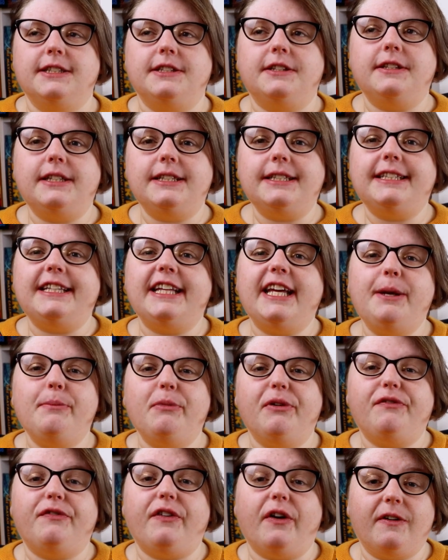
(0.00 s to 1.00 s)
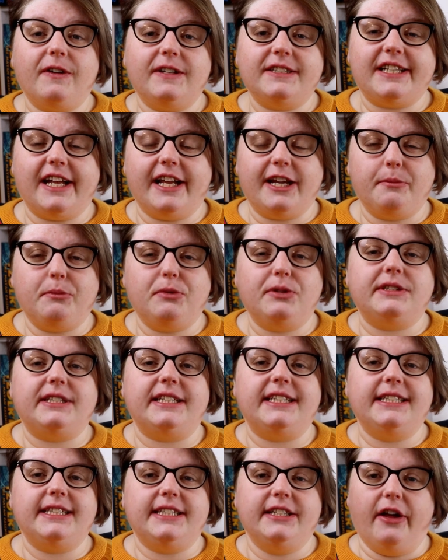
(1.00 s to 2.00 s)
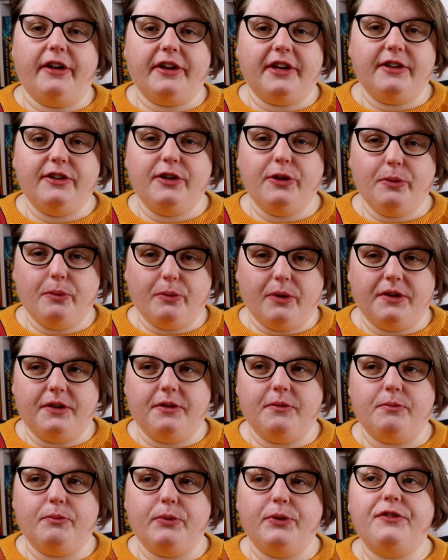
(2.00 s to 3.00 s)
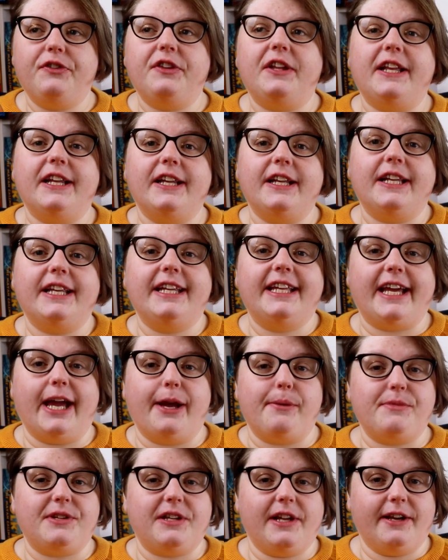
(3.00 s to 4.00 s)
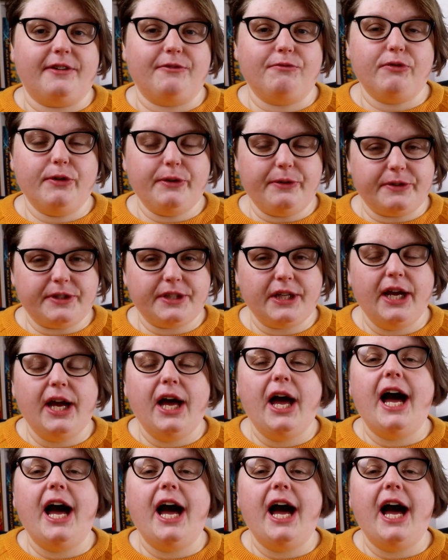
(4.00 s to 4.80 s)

So this theme of forest animals is not a new one, we've seen it in games like Root.